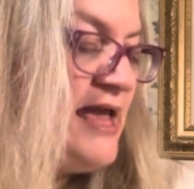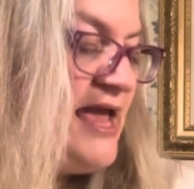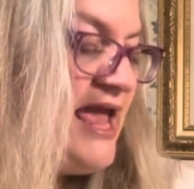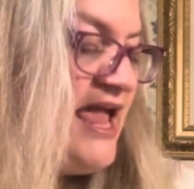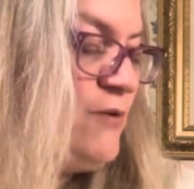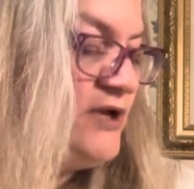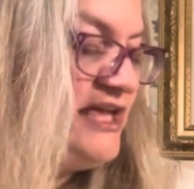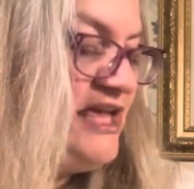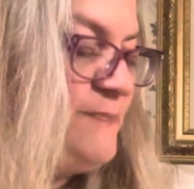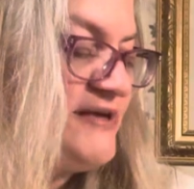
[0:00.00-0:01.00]
He would
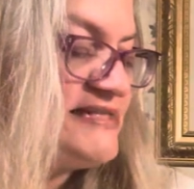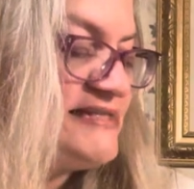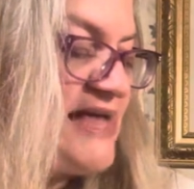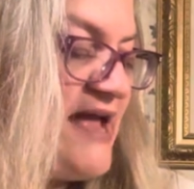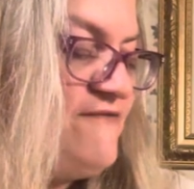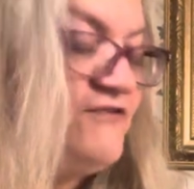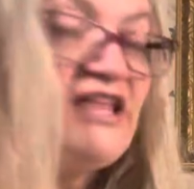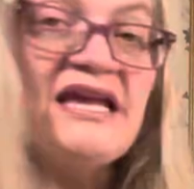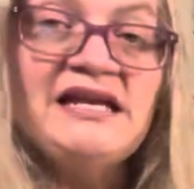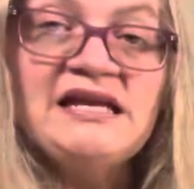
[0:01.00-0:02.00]
keep it
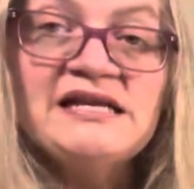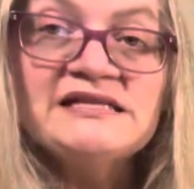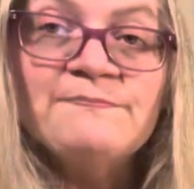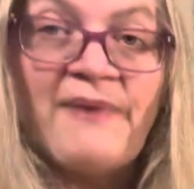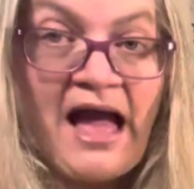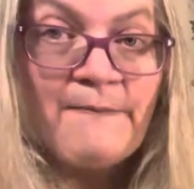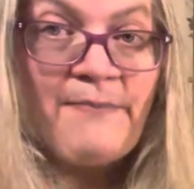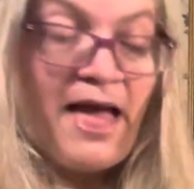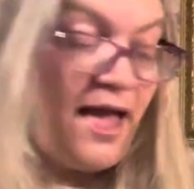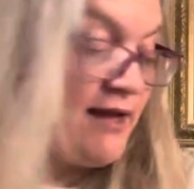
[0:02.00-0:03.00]
safely in his
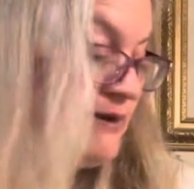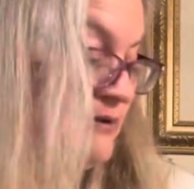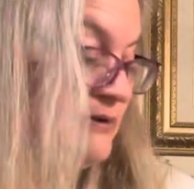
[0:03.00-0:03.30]
backpack.